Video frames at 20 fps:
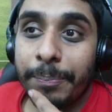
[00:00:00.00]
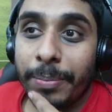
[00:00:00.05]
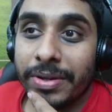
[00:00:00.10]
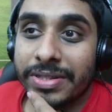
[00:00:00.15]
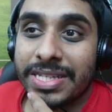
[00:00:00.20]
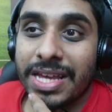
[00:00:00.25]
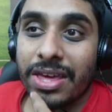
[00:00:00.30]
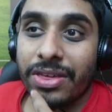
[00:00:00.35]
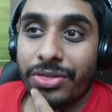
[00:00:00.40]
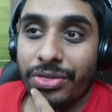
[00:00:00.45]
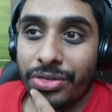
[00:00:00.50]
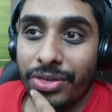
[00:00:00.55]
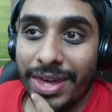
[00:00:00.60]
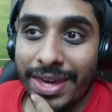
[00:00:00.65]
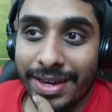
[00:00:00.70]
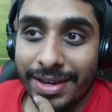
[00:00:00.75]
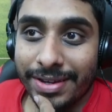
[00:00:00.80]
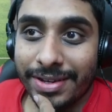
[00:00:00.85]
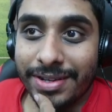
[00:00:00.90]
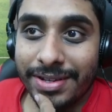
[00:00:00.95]
but I
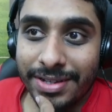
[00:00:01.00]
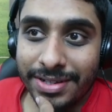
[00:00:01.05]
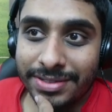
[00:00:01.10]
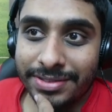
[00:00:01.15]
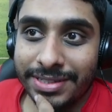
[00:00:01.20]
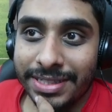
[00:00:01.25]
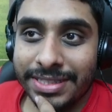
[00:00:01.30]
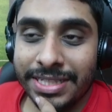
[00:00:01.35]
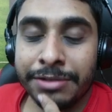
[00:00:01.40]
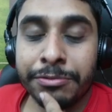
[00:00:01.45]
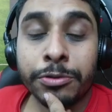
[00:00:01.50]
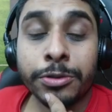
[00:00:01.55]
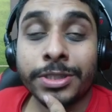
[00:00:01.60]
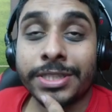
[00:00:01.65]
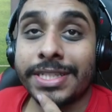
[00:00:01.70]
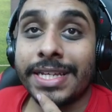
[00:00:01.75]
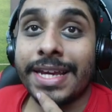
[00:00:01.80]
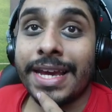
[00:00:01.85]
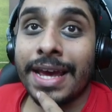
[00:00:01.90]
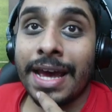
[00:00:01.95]
think City will
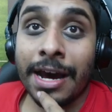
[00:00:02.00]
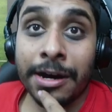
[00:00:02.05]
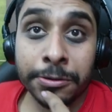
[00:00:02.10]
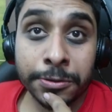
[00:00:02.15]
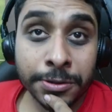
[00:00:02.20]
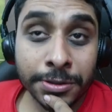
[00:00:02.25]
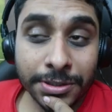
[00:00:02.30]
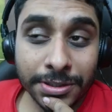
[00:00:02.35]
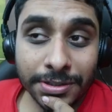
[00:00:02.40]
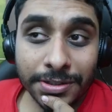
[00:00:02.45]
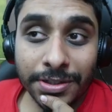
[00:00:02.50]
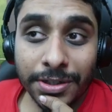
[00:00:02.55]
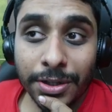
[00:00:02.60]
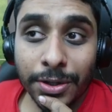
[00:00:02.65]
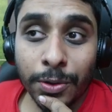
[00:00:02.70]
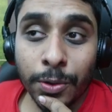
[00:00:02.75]
see it out.